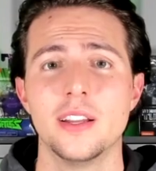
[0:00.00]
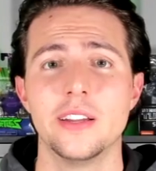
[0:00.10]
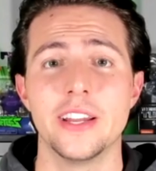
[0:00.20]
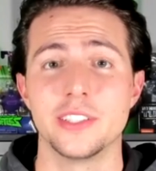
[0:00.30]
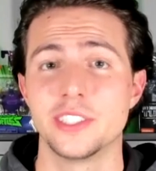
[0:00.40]

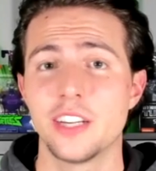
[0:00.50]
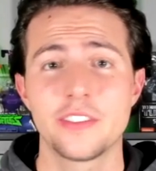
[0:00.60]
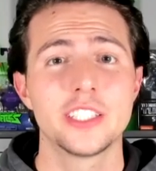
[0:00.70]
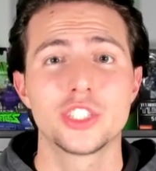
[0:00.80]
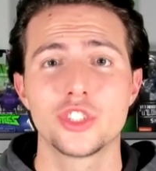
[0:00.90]
Now, stuff
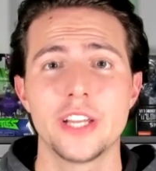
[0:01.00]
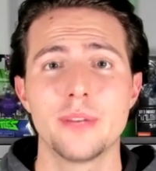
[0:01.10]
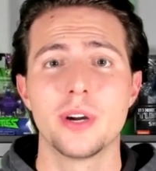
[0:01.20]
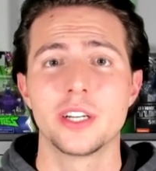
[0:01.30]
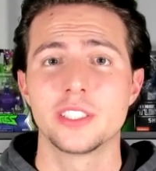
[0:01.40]
gets
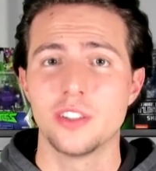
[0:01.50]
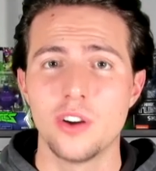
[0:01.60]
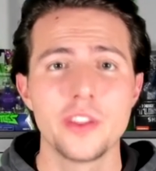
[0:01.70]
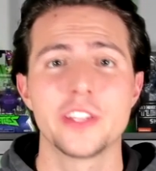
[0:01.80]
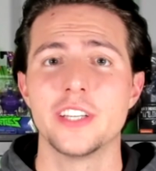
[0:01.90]
trademarked
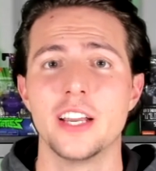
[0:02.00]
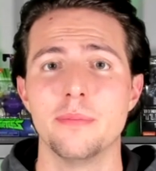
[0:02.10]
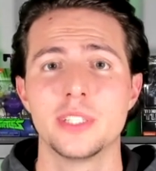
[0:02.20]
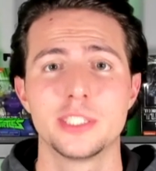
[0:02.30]
all the time,